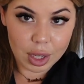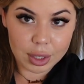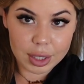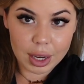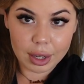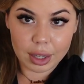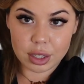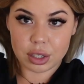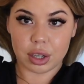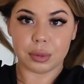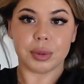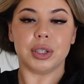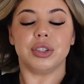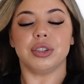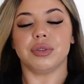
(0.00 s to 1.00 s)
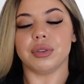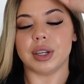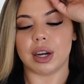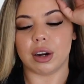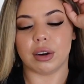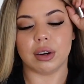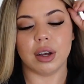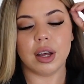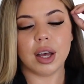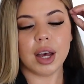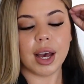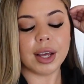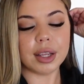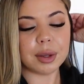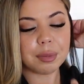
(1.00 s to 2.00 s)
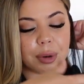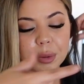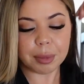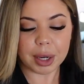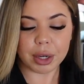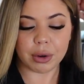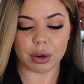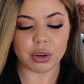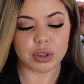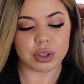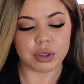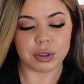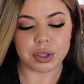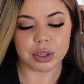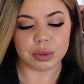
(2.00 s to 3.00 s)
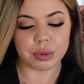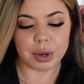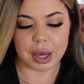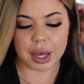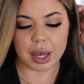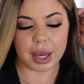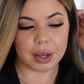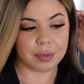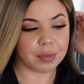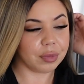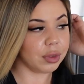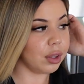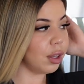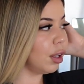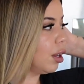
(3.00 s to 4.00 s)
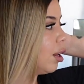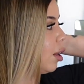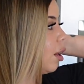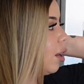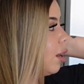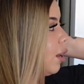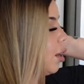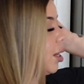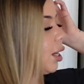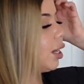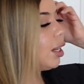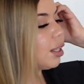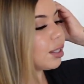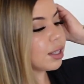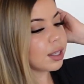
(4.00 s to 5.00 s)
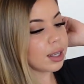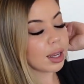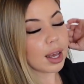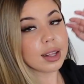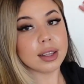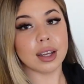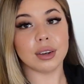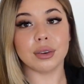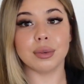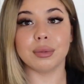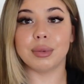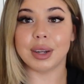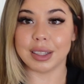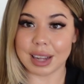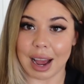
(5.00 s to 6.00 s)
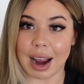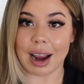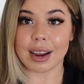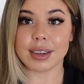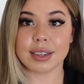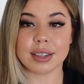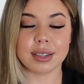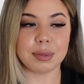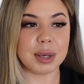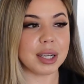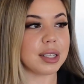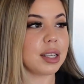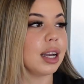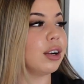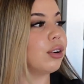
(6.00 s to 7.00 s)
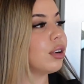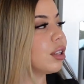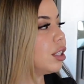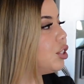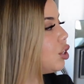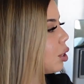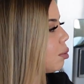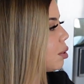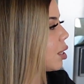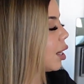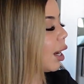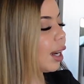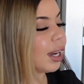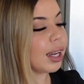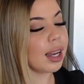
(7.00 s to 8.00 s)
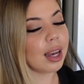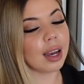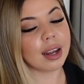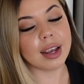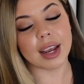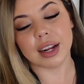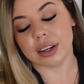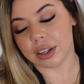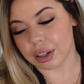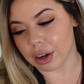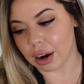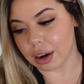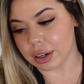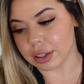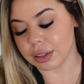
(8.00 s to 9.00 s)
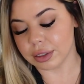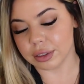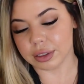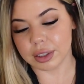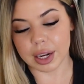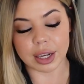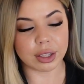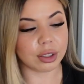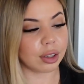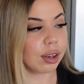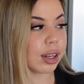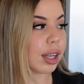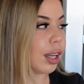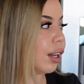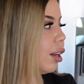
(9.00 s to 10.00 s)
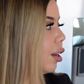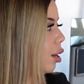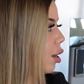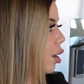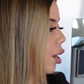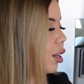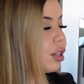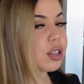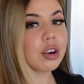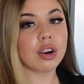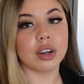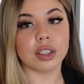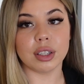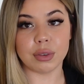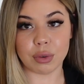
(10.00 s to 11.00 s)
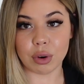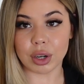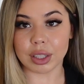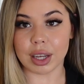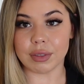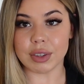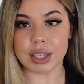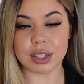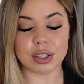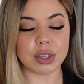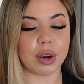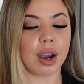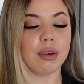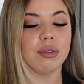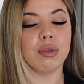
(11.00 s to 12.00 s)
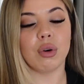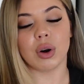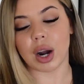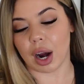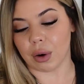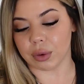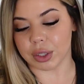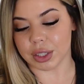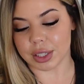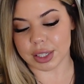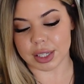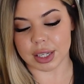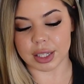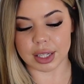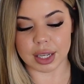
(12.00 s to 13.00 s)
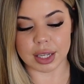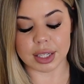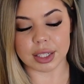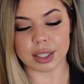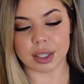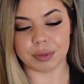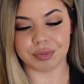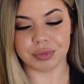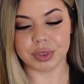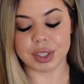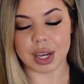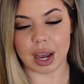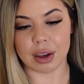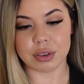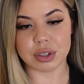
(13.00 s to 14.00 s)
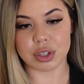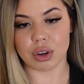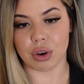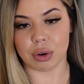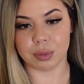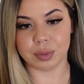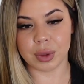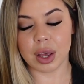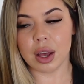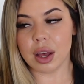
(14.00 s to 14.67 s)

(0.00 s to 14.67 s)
yeah, that's all I'm gonna do for now. And then put my groceries away, eat, and then relax, because I go to the gym tonight at 8 o'clock, 8:30. It is currently 4:11, so I have 4 hours. And then yeah, so